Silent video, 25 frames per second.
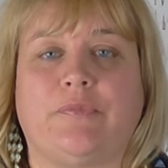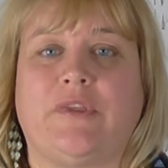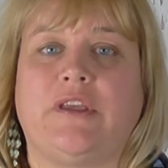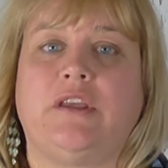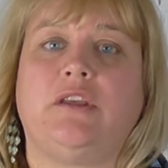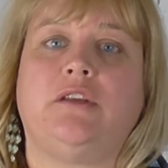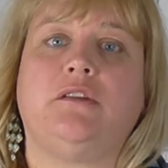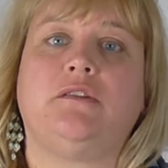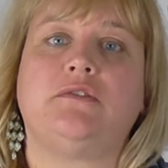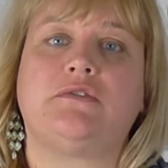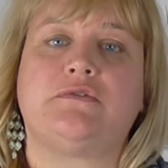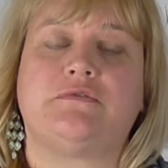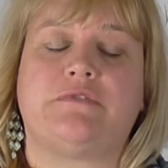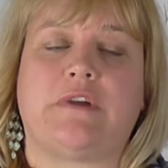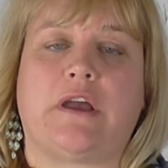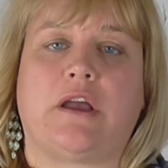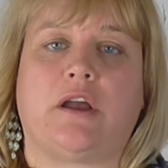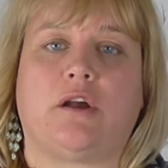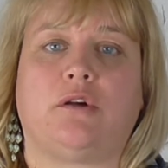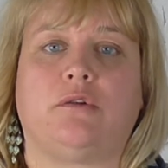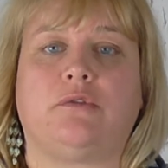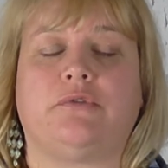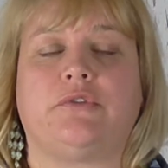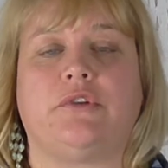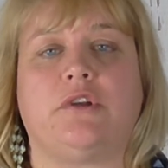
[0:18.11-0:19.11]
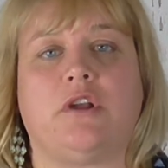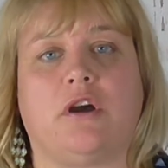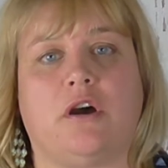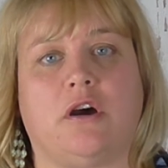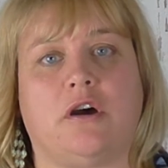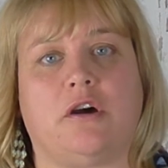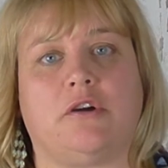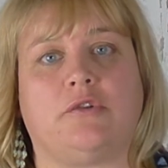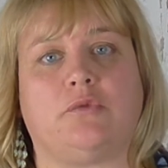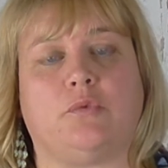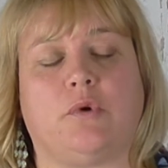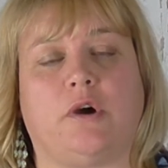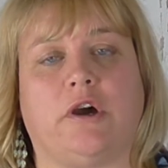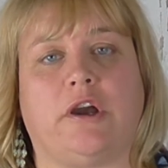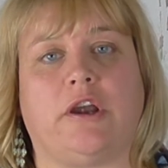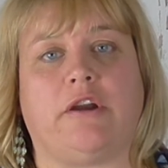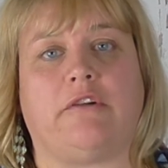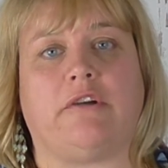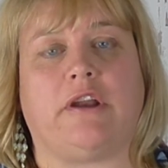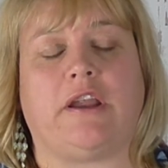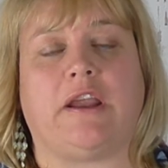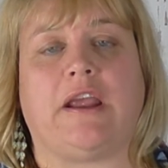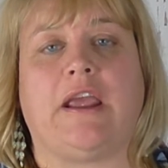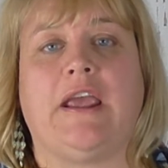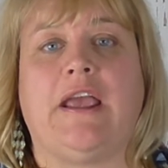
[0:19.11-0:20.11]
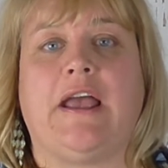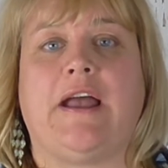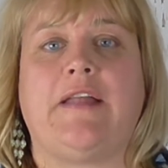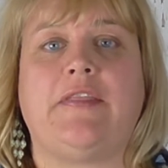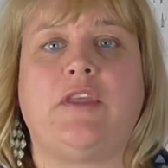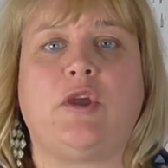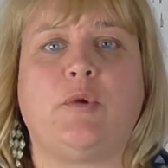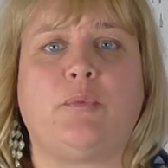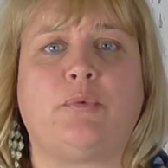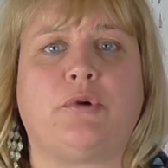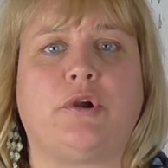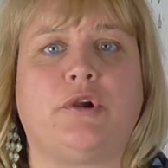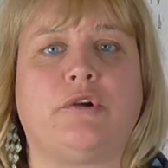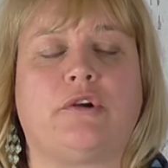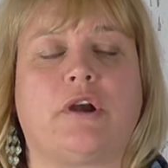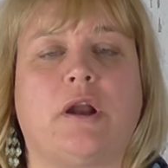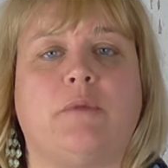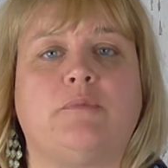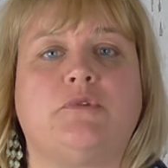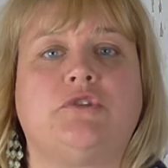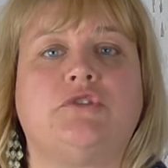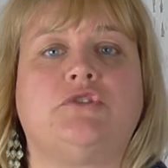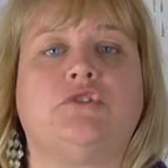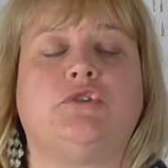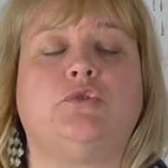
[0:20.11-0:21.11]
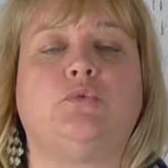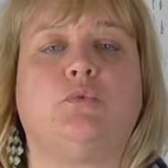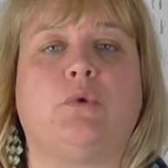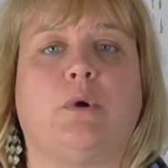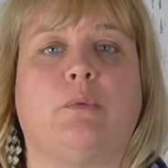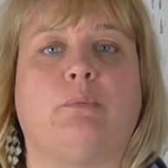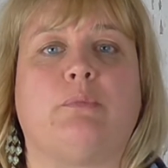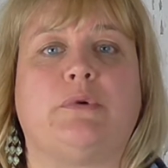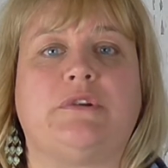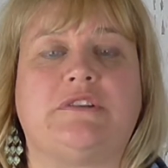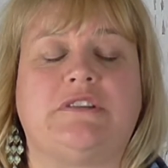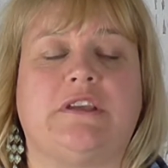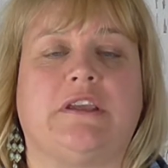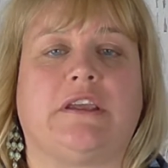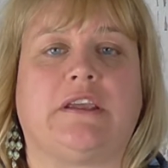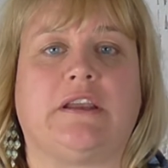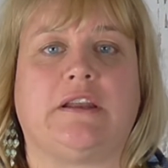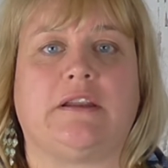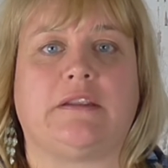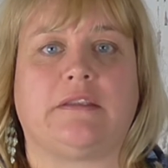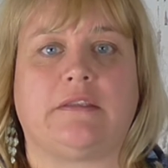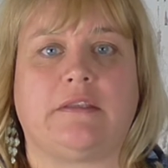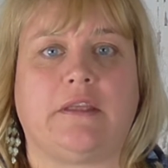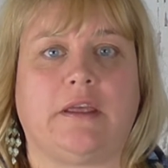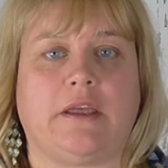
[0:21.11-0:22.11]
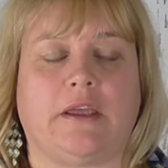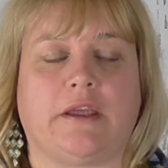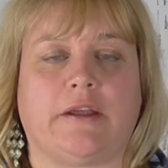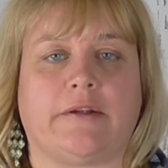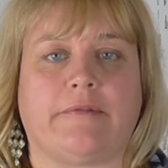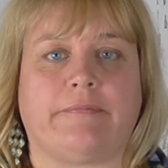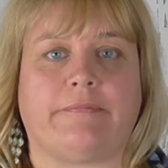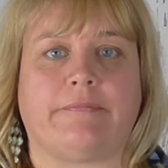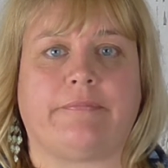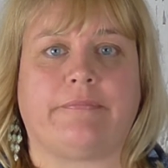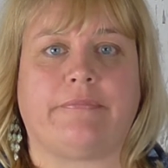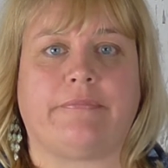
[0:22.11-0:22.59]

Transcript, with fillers: They used valves and hard wiring and they were programmed to do one particular thing.